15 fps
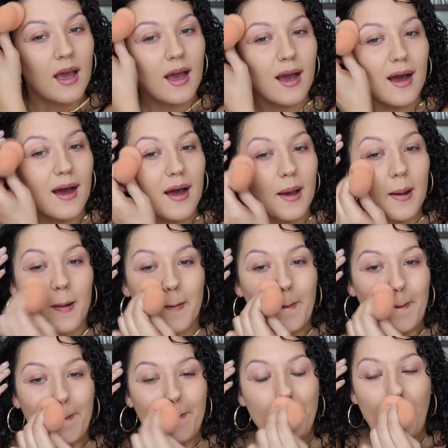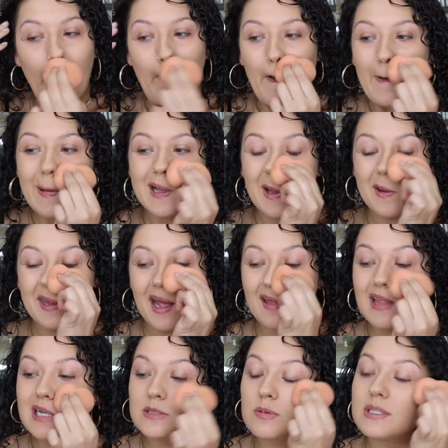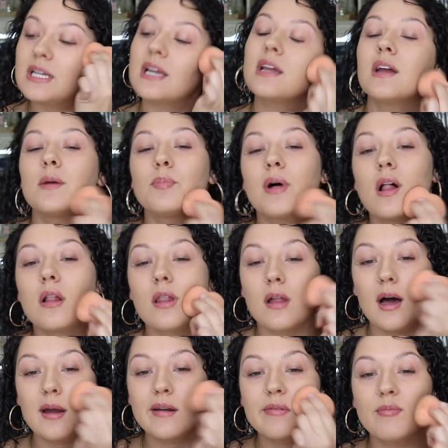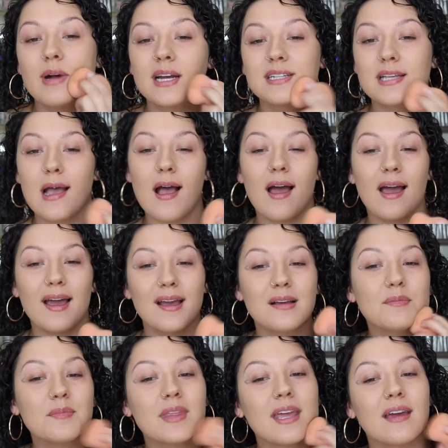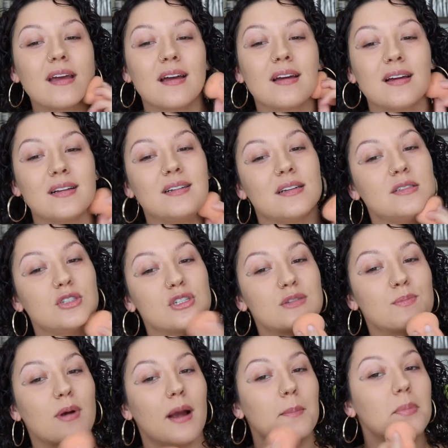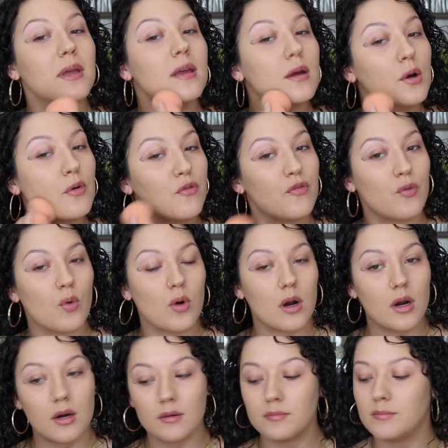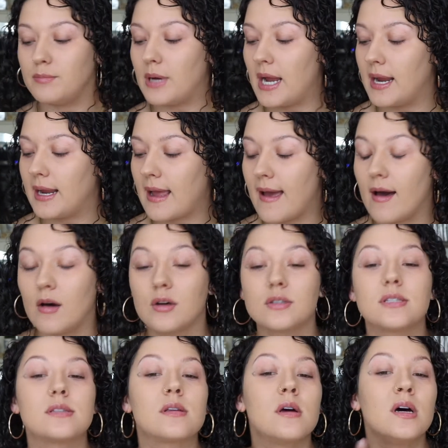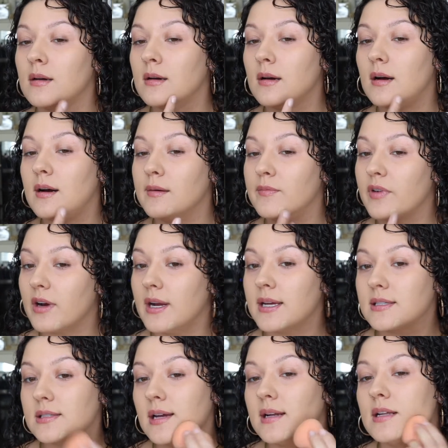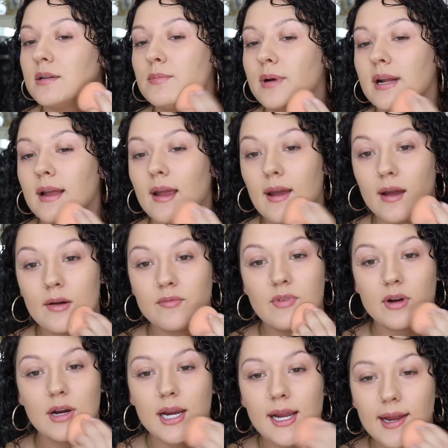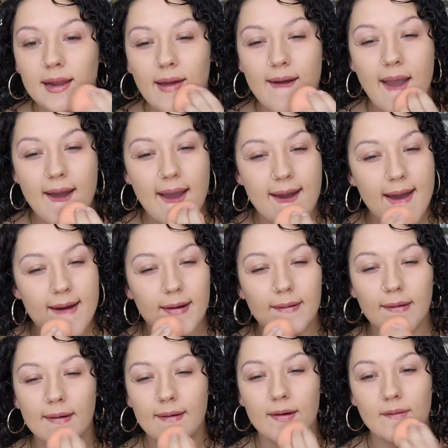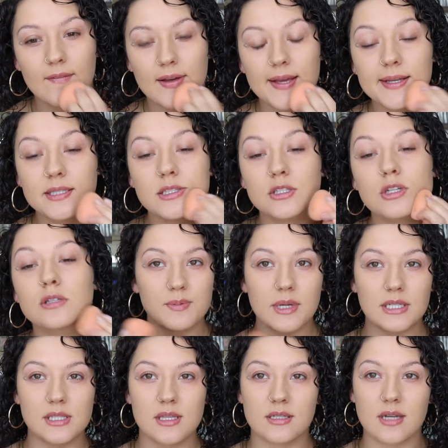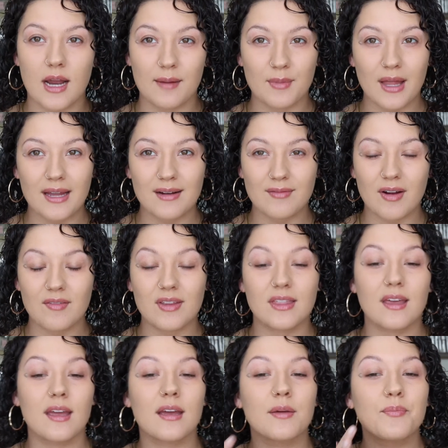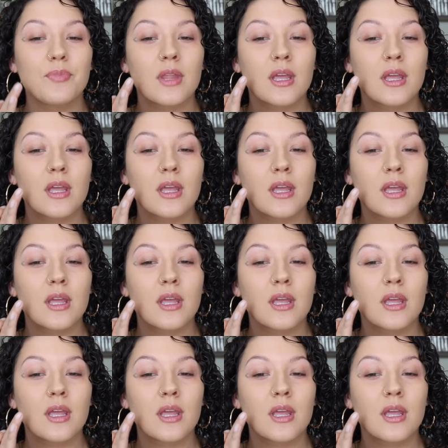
So yeah, that's been taking up a lot of my time and just prepping for buying a house. I'm very excited, but I am very nervous just because of the timeline of everything.